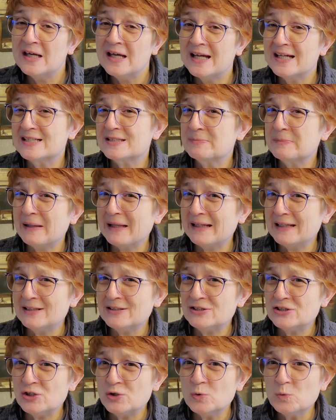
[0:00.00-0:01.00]
explaining
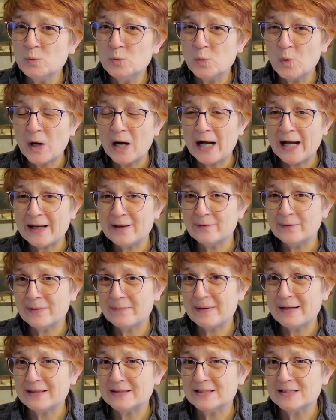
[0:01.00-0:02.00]
to you why we
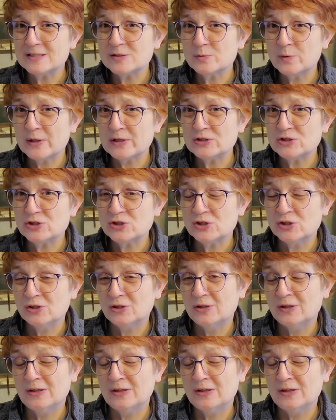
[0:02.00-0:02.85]
made the switch